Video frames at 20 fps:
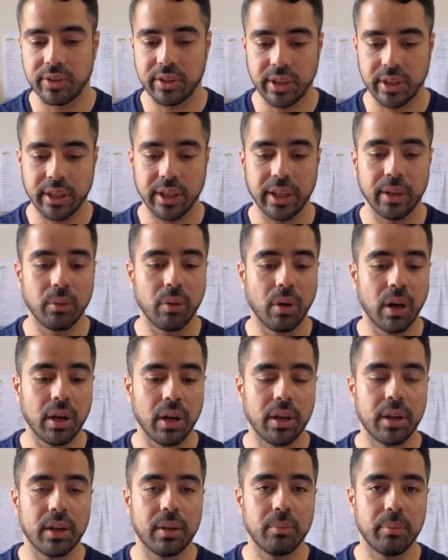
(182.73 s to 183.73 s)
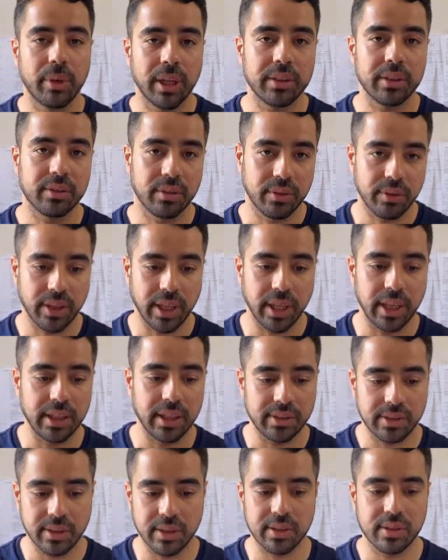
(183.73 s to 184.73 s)
the green one based on the E,
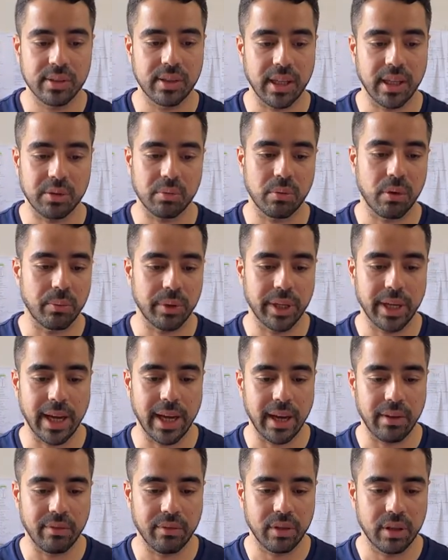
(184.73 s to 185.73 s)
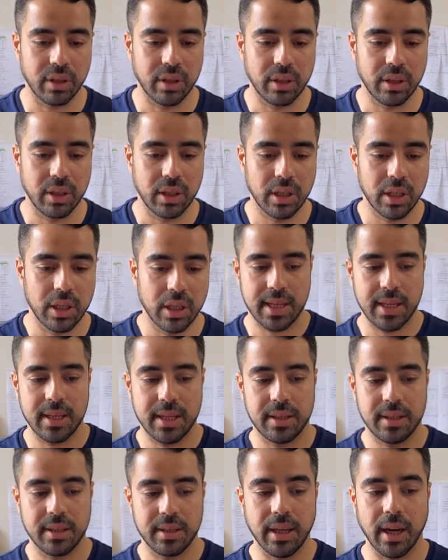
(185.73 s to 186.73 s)
since that's what we have.
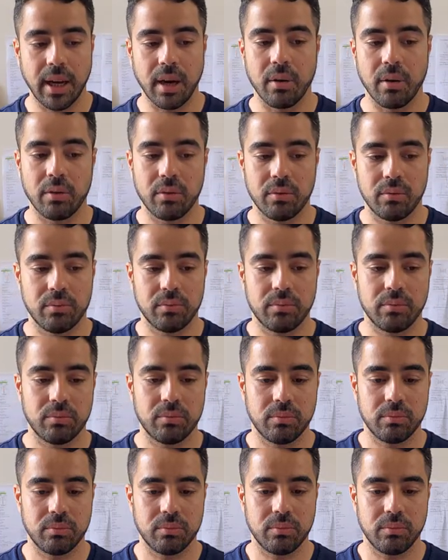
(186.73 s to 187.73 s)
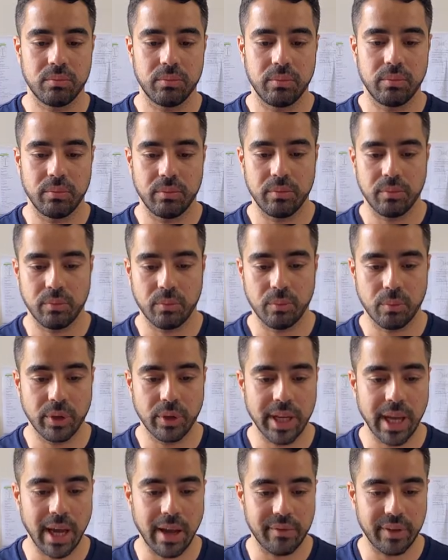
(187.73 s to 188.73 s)
Now,
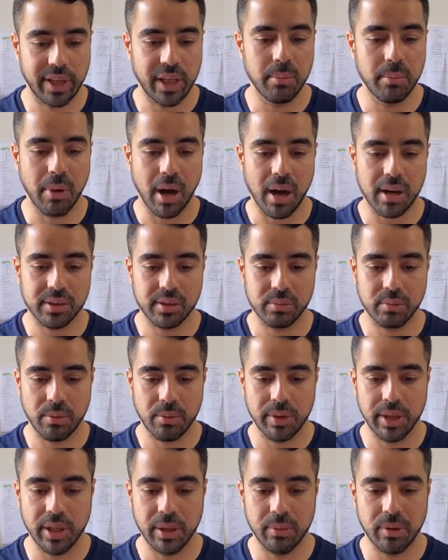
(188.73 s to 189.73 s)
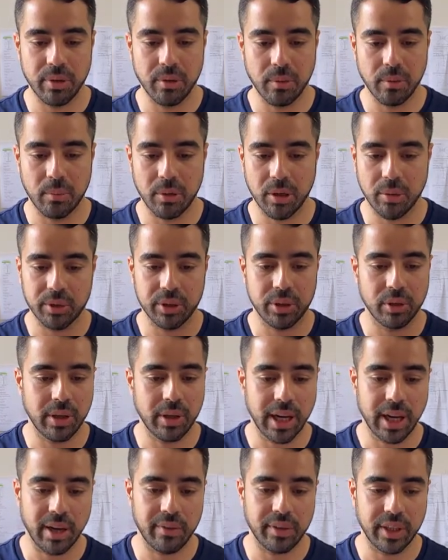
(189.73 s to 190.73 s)
we have E maximum and E minimum, but we don't
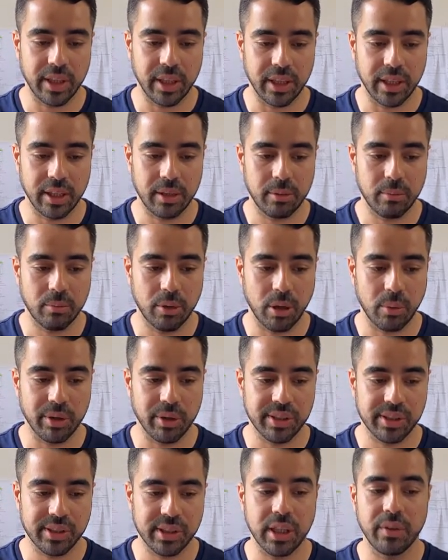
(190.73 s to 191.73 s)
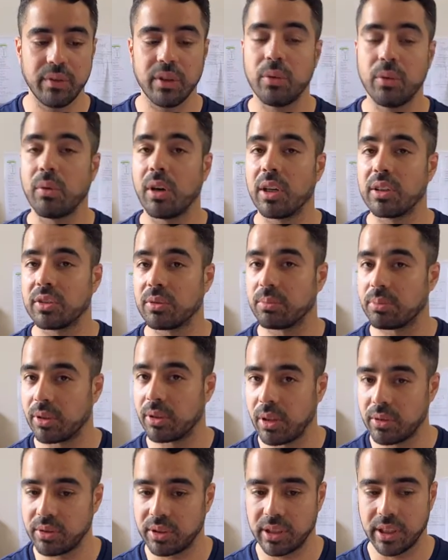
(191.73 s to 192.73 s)
have E. But what is given was the
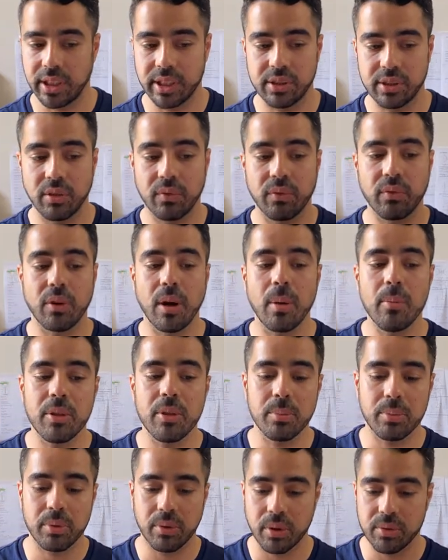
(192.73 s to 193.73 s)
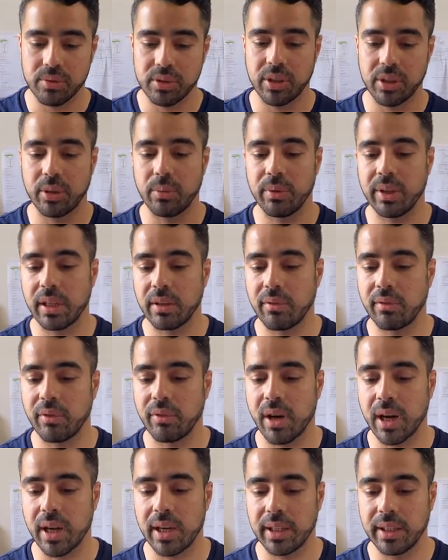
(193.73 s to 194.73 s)
porosity. So from the porosity, we can
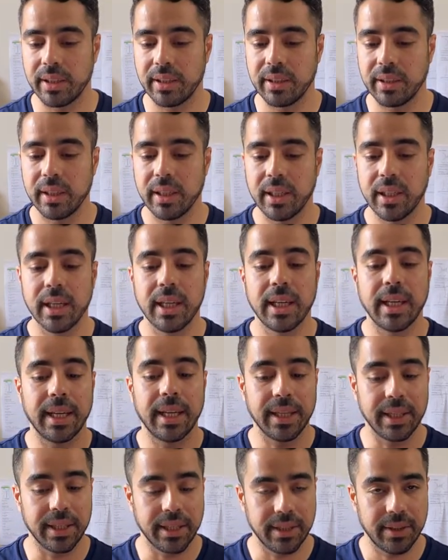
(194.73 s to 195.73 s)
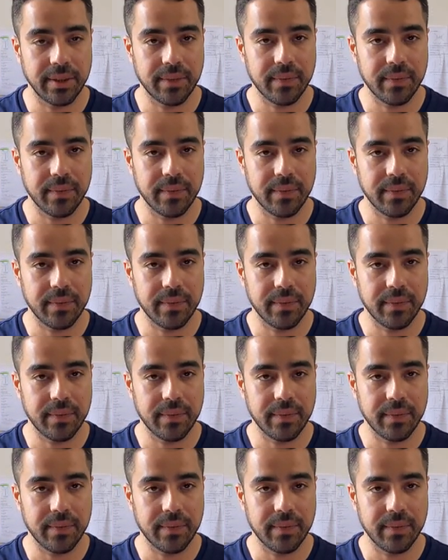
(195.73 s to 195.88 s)
find E.